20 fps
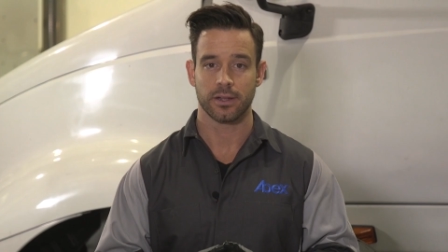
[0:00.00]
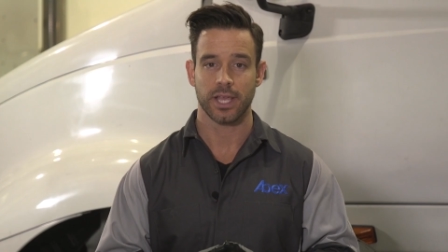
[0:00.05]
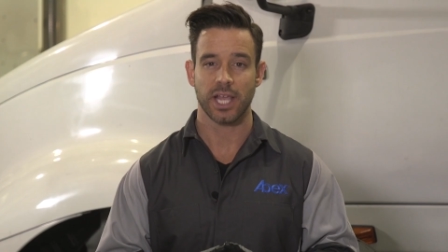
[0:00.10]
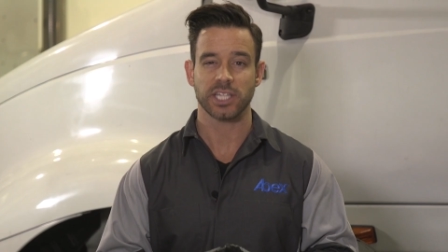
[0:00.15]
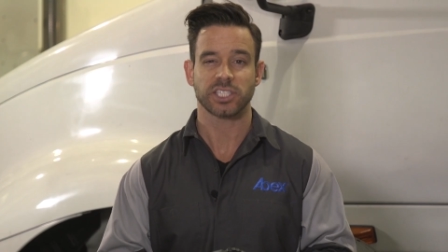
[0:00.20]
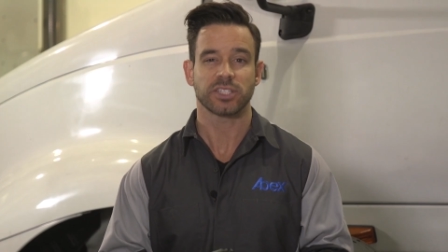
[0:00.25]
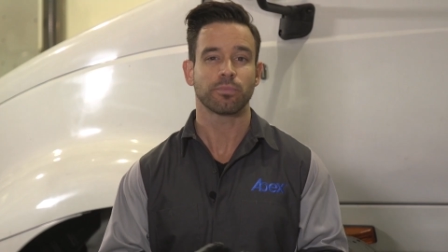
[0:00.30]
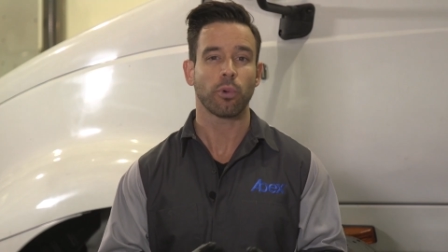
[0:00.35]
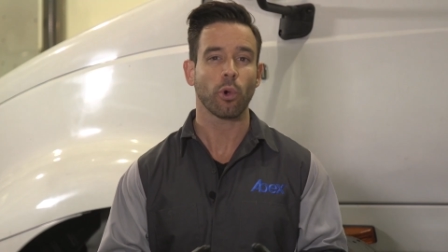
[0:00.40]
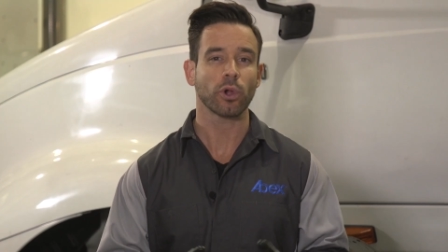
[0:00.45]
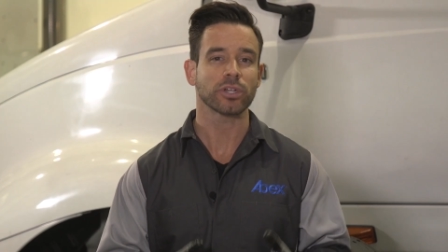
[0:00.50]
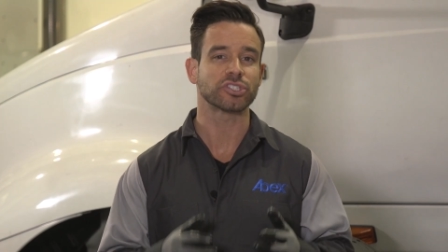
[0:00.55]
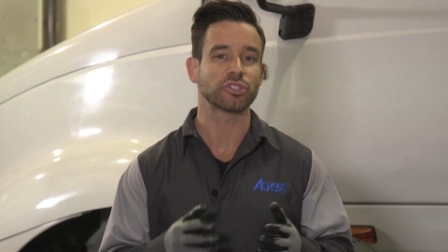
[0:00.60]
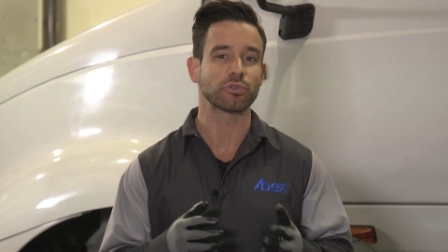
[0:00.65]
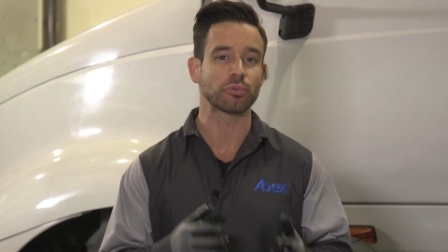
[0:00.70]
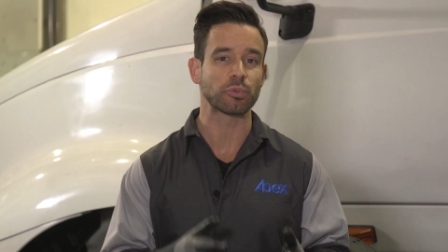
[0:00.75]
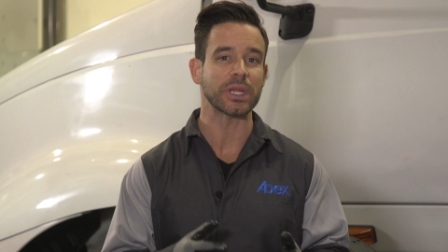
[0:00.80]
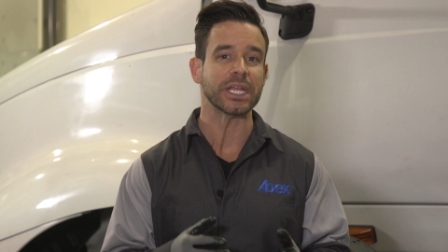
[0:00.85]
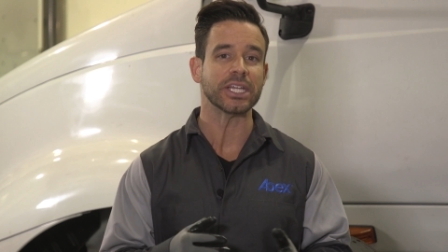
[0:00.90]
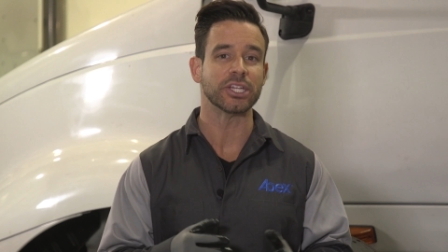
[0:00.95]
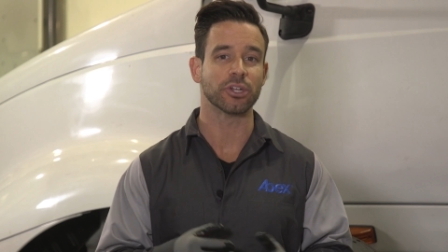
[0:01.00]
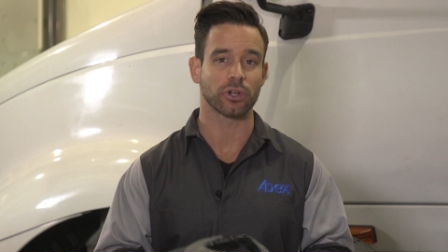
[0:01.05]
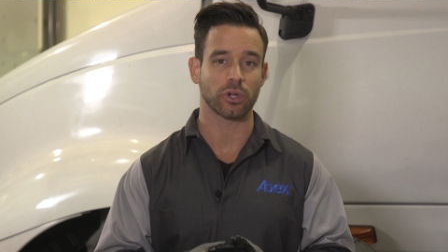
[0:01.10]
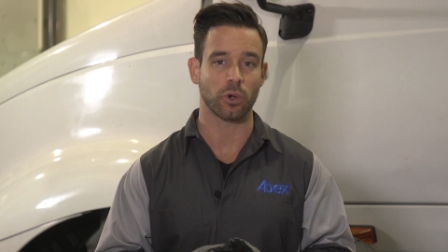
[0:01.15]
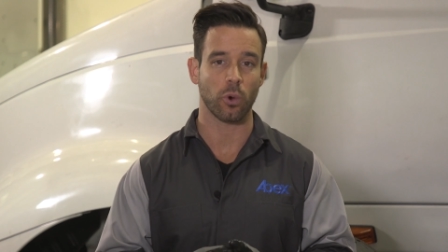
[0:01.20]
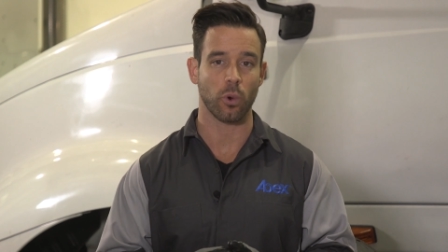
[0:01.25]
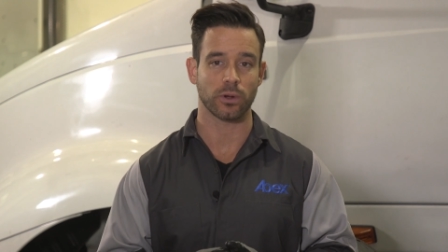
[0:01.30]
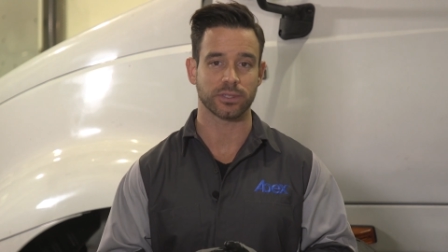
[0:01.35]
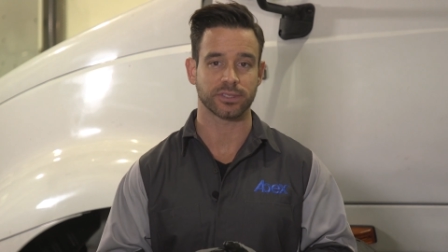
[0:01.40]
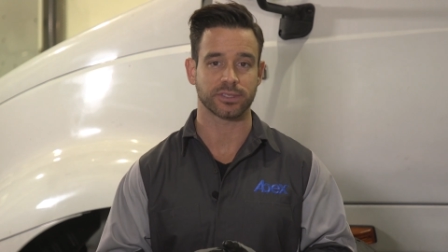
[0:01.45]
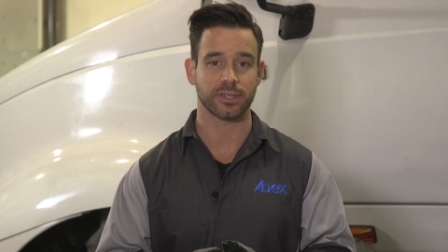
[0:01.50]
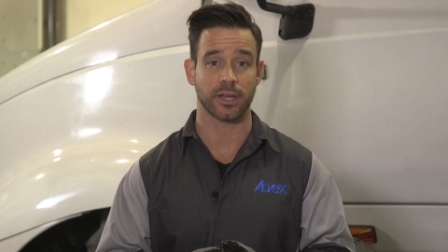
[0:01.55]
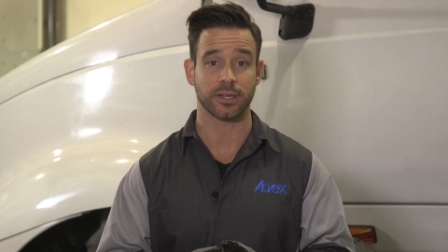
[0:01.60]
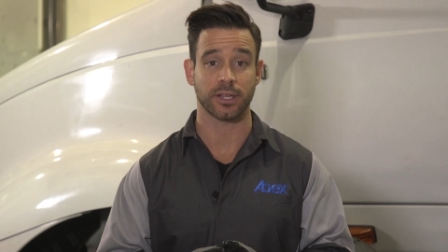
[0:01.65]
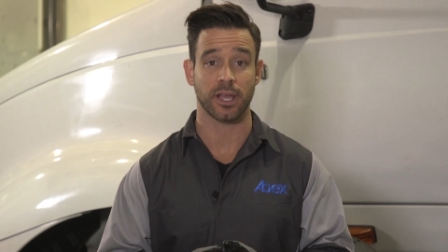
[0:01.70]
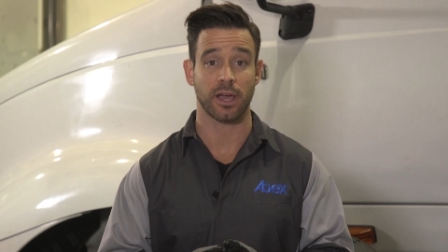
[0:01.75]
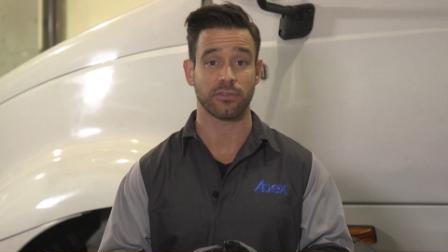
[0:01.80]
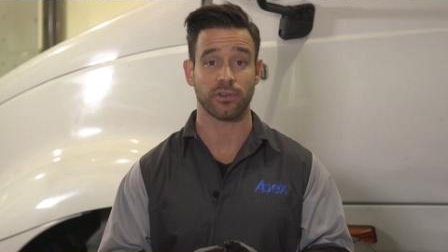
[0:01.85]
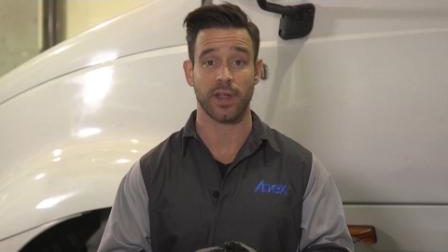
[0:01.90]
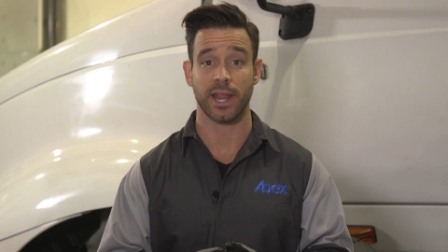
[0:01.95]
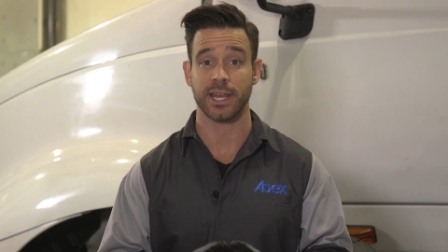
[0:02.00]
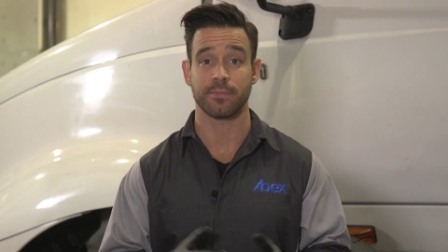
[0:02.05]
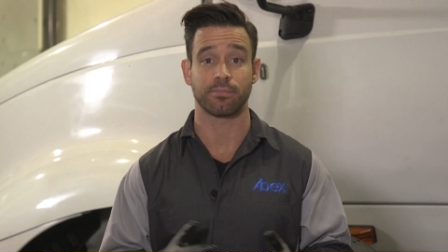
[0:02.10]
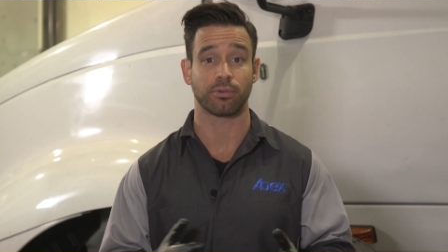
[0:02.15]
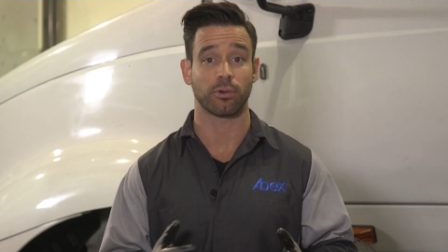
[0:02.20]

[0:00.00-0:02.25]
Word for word: It's important to read your cores to uncover any